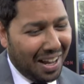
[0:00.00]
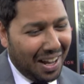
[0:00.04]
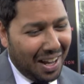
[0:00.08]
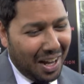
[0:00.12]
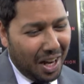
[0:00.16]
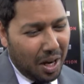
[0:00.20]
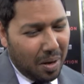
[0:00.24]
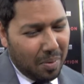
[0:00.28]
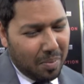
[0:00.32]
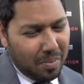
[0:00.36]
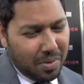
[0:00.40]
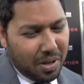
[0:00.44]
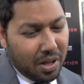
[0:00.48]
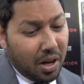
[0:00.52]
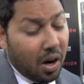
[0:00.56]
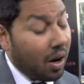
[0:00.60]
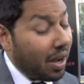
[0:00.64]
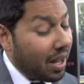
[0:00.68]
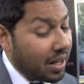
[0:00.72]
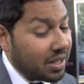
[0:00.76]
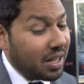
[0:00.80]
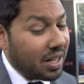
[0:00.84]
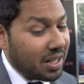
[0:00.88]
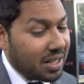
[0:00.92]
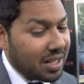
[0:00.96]
um, you know,
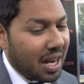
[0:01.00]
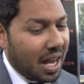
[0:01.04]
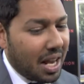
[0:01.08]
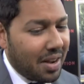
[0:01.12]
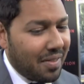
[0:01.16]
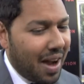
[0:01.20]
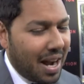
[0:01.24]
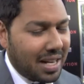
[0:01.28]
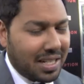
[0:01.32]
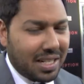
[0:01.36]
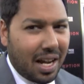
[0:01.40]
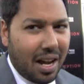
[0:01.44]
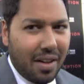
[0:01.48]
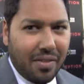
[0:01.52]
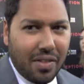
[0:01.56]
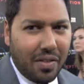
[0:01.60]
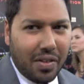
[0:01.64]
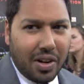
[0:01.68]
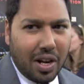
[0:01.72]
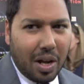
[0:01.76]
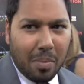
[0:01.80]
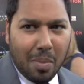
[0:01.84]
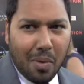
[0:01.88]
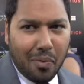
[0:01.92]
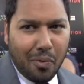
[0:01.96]
it's it's a kind of acting I've
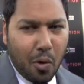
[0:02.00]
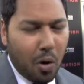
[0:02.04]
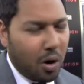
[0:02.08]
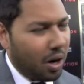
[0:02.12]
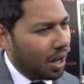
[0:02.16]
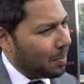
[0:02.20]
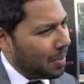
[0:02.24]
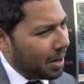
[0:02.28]
never done before,